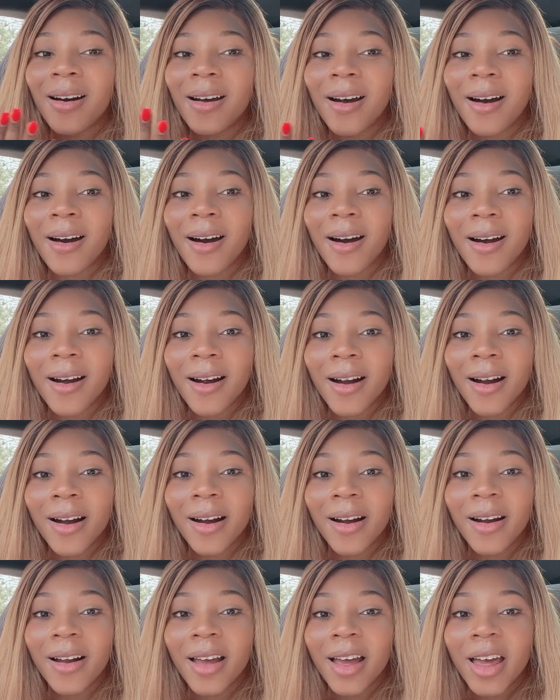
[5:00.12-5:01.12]

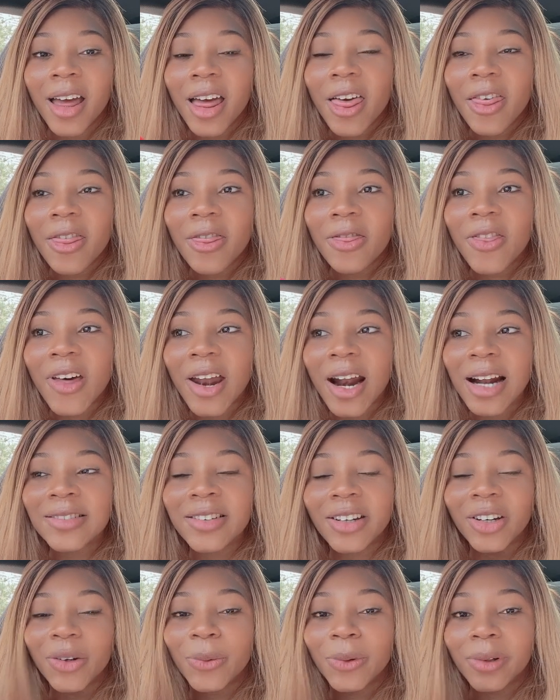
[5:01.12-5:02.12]
car that I
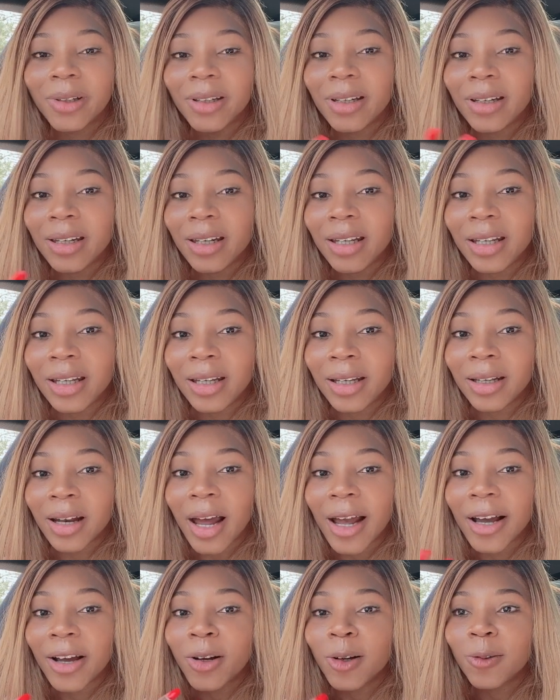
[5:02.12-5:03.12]
didn't really need.
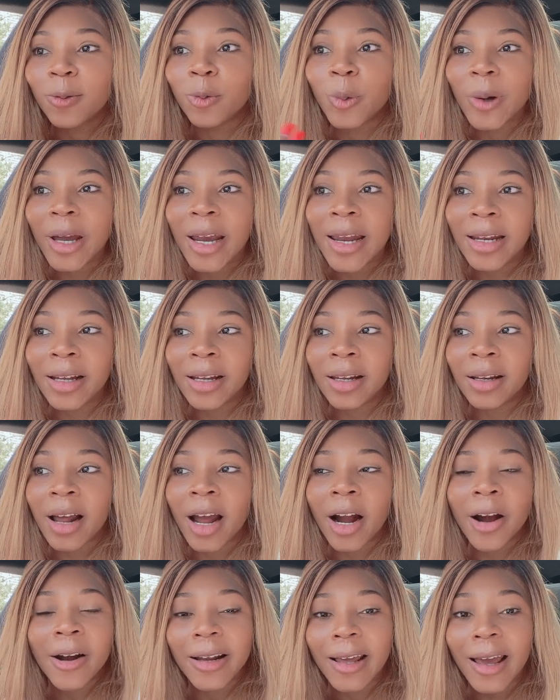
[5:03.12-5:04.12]
I could have waited.
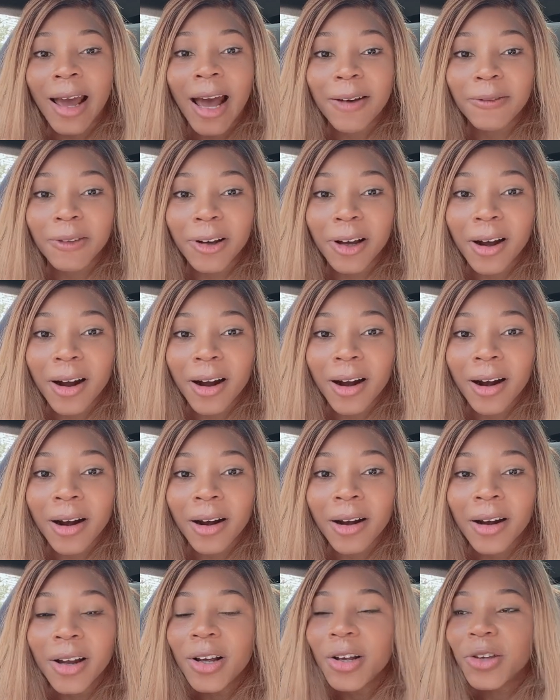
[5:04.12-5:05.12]
I already have a
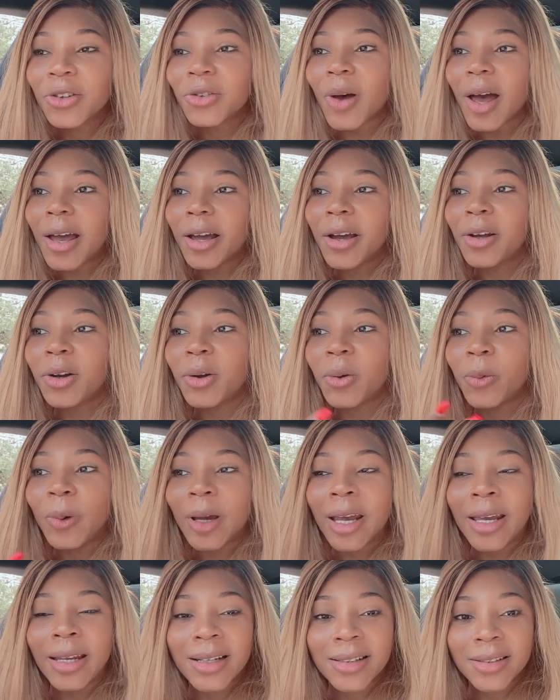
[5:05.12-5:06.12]
car, so I could have
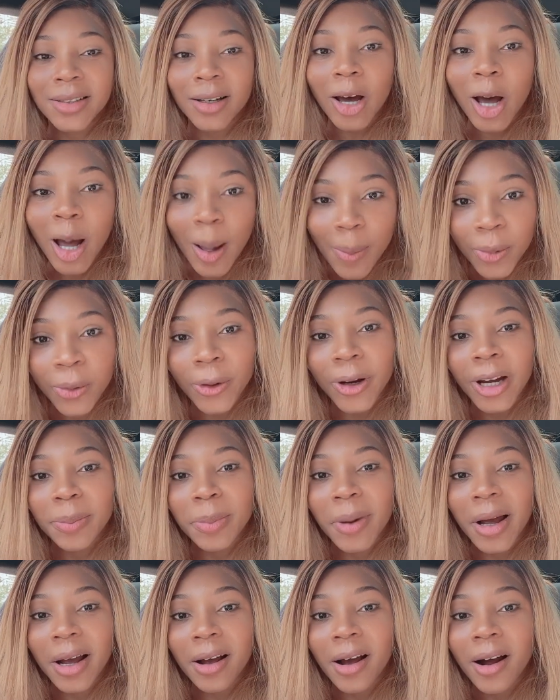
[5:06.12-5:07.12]
waited to
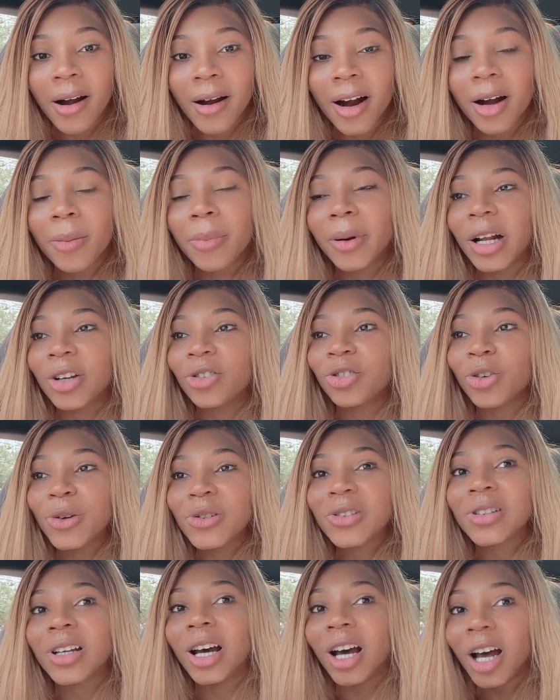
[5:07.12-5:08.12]
upgrade my car, but I
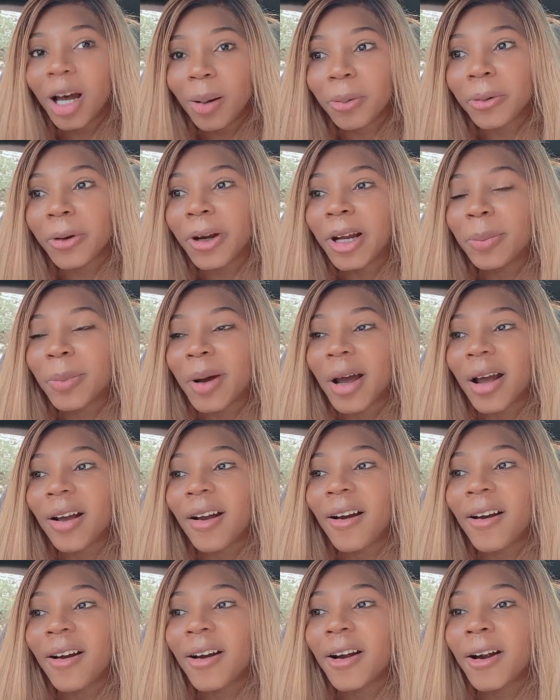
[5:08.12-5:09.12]
chose to upgrade my
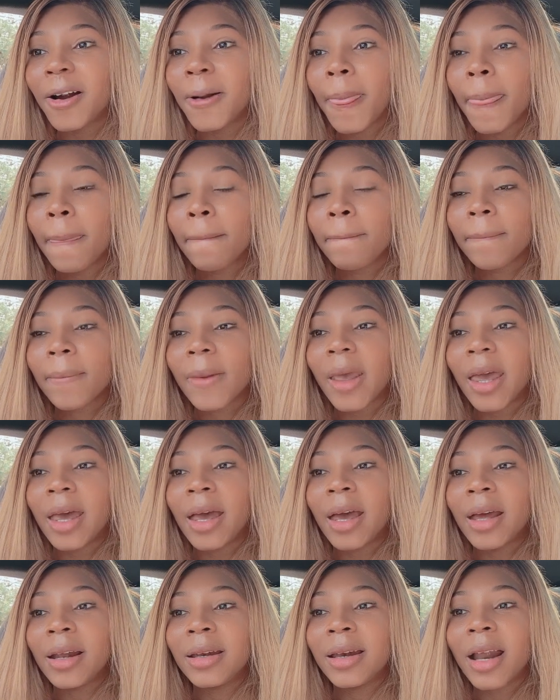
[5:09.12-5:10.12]
car,
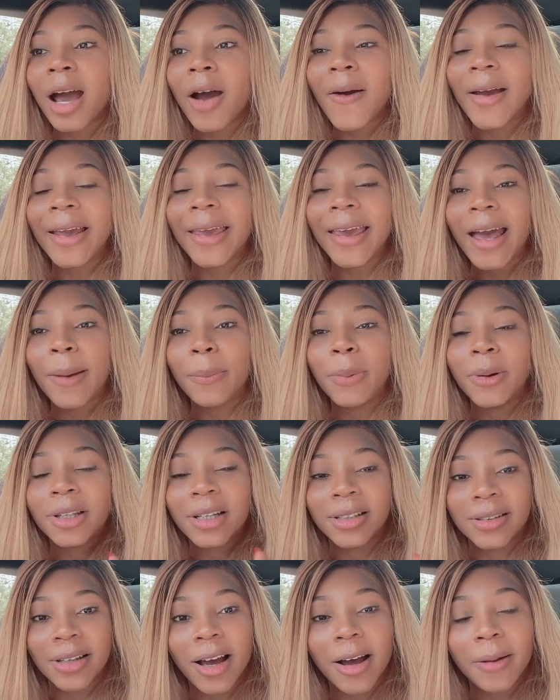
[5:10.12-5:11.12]
and now I can't put
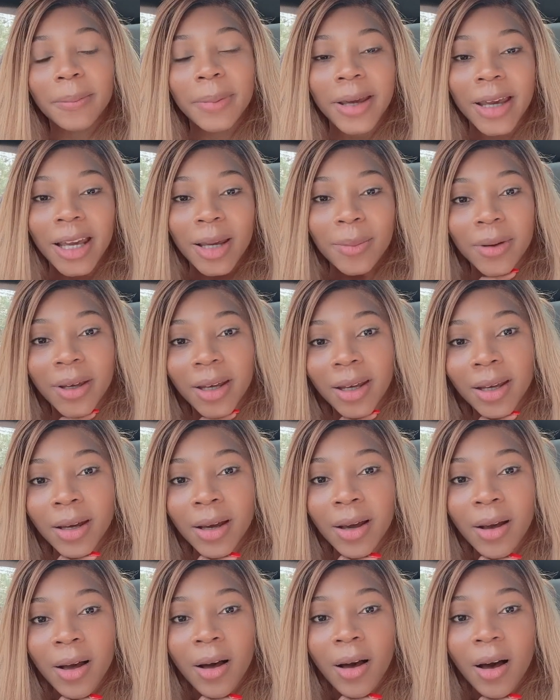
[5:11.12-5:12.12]
the down
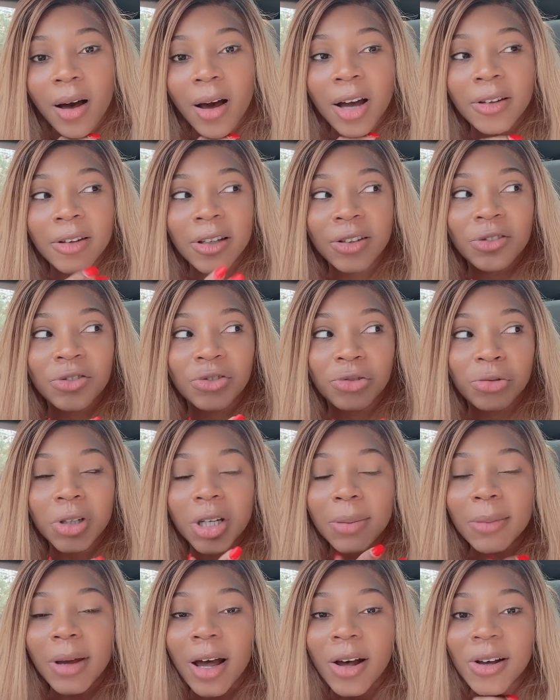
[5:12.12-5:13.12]
payment on this
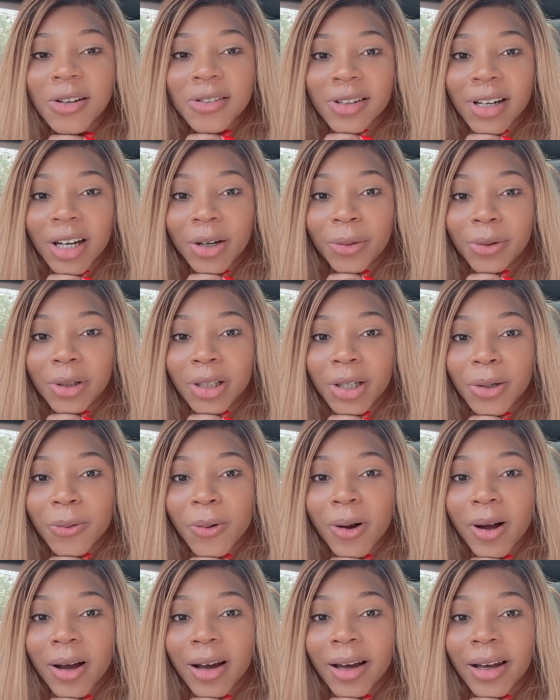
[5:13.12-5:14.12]
dream house that I really
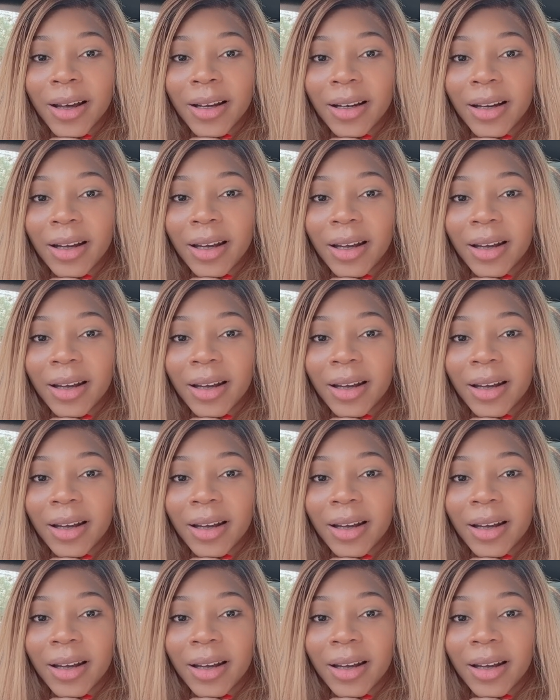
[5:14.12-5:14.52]
want.